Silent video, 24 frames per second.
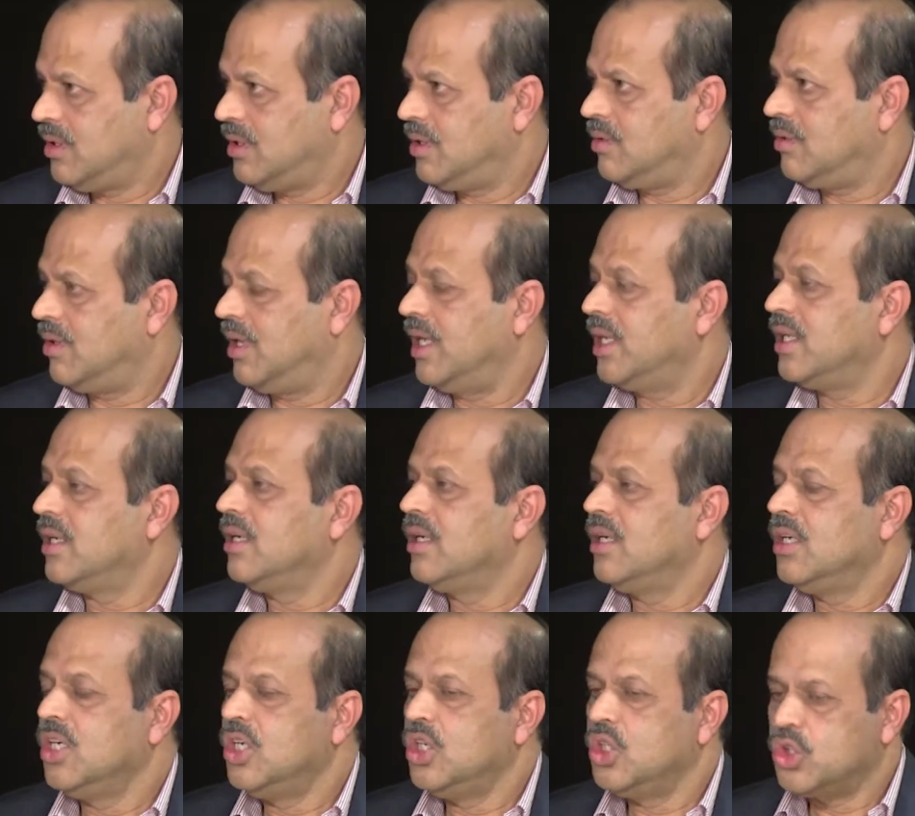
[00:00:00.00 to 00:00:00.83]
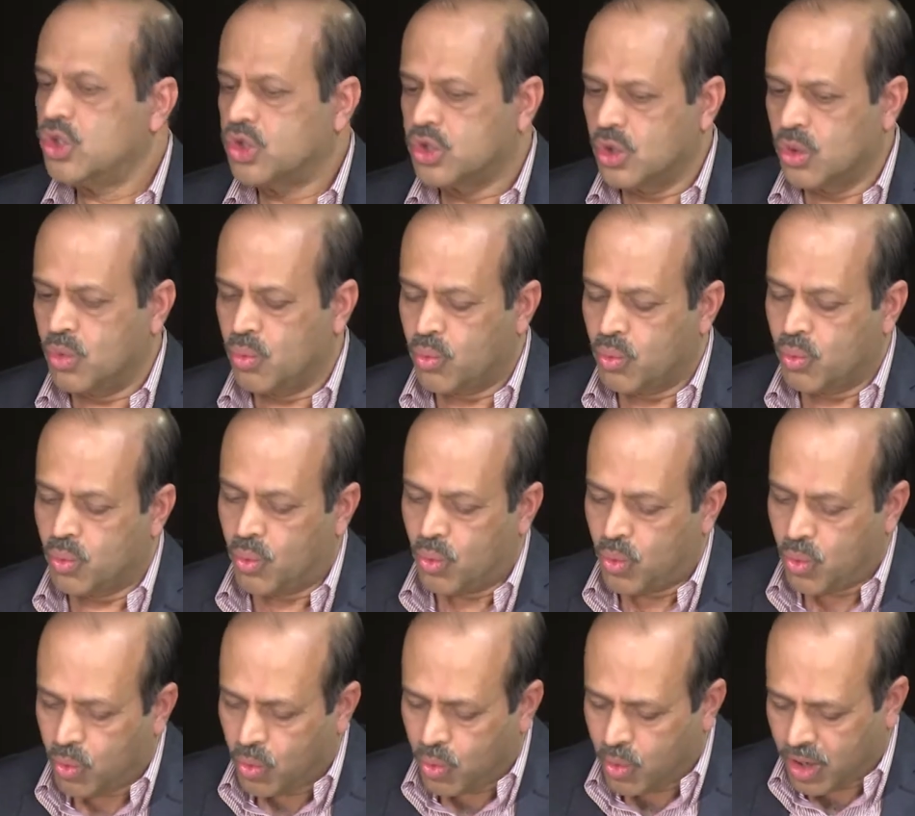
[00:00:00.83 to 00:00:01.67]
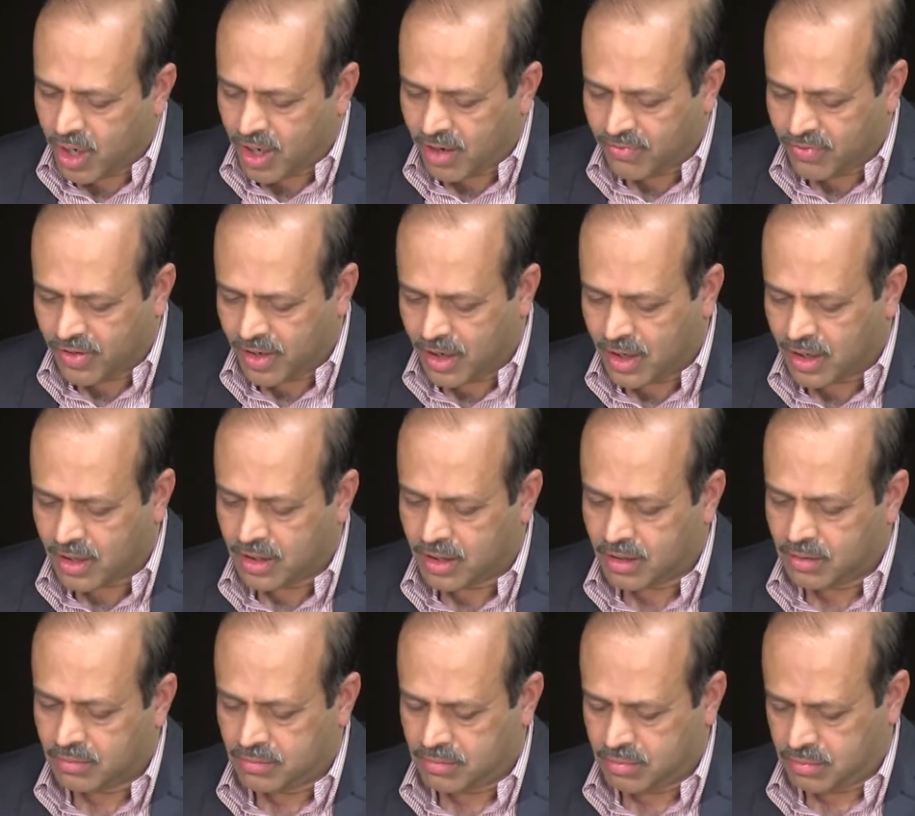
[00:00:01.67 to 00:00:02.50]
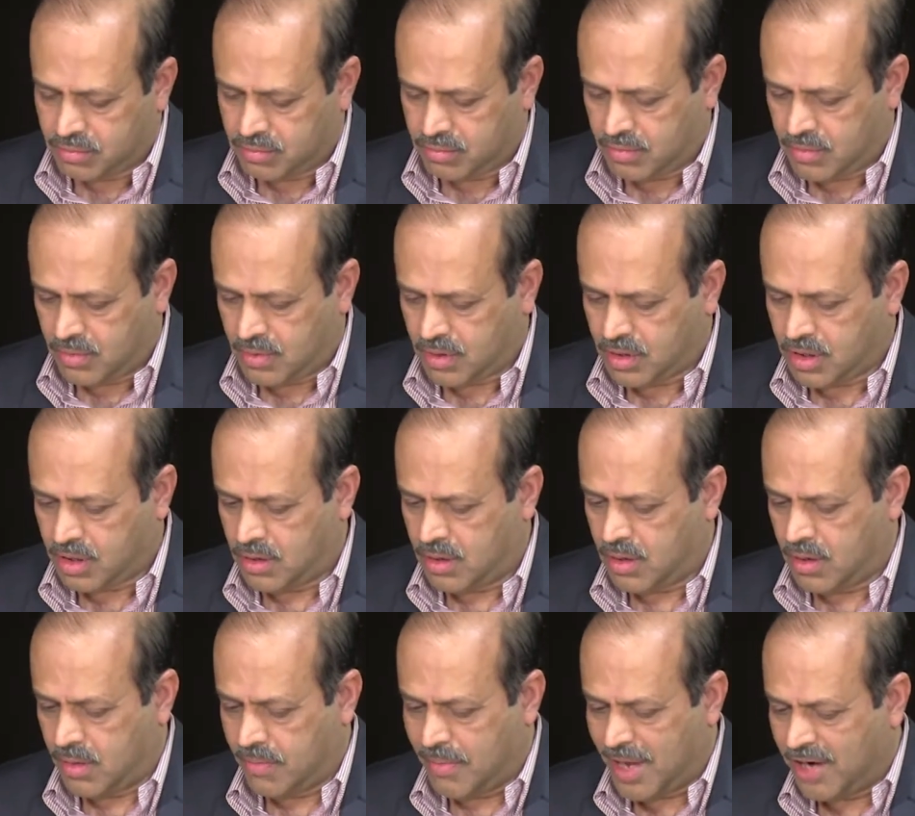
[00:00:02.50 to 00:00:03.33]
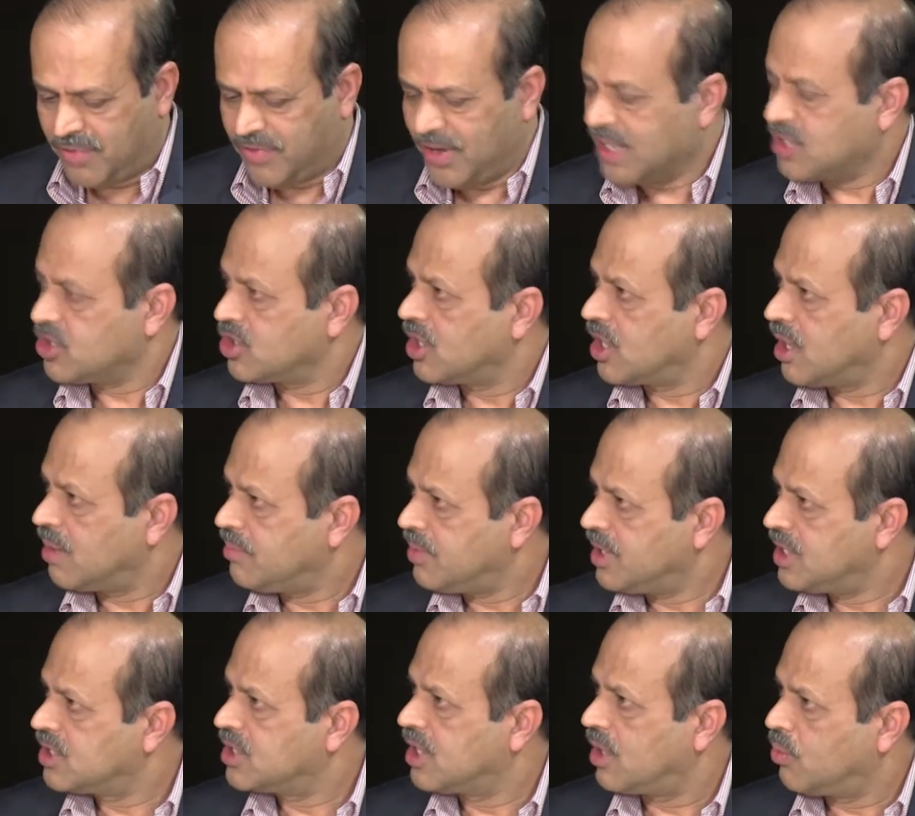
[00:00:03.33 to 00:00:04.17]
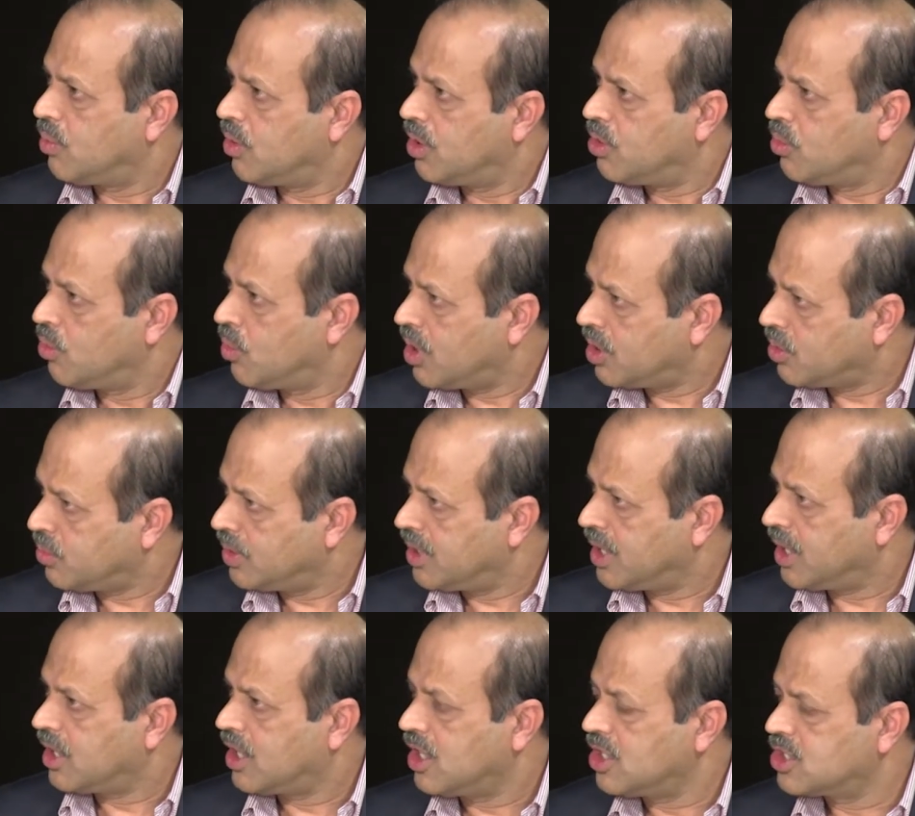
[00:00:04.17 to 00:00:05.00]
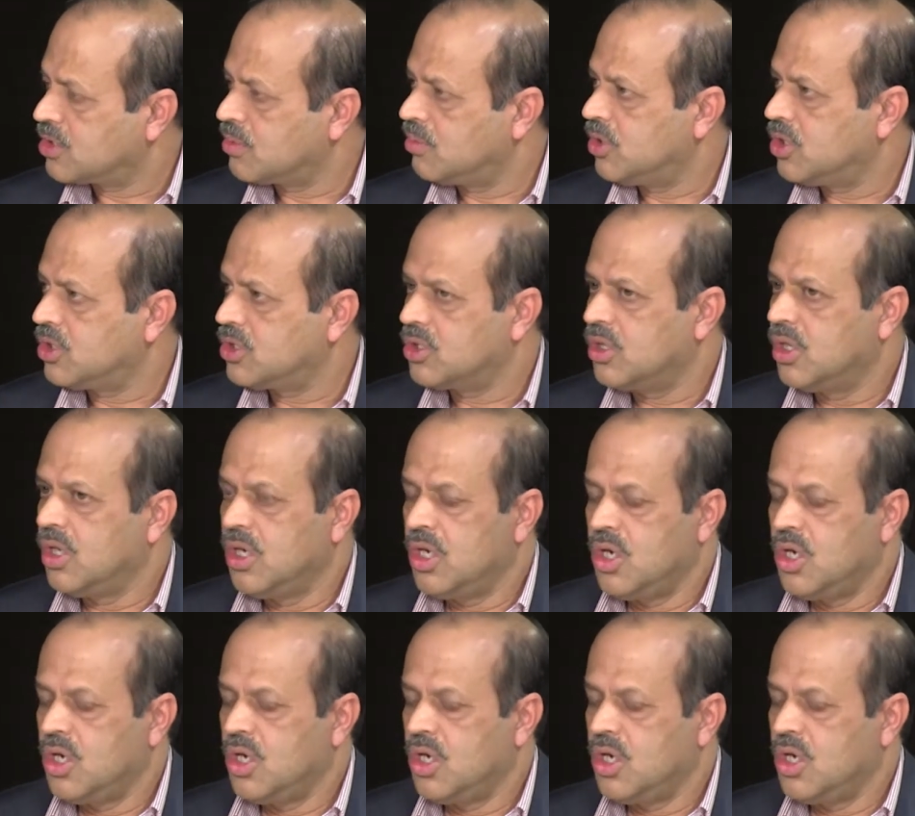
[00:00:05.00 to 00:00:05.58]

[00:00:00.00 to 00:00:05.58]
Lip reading: right? Mm-hmm. So if there are manufacturing companies that want to work with their customers,